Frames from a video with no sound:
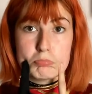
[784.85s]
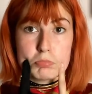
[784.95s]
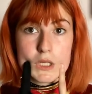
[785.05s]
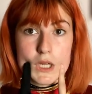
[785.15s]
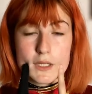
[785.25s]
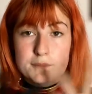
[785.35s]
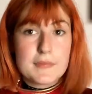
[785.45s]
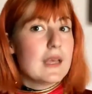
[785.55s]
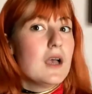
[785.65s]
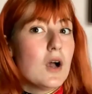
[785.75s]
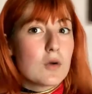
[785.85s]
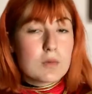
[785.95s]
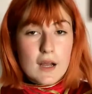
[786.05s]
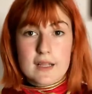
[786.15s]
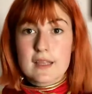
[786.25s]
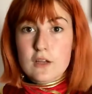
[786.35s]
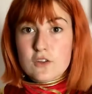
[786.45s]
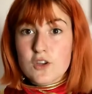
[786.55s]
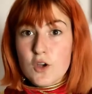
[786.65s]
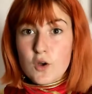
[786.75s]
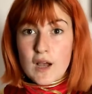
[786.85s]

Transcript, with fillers: It's out. Right, so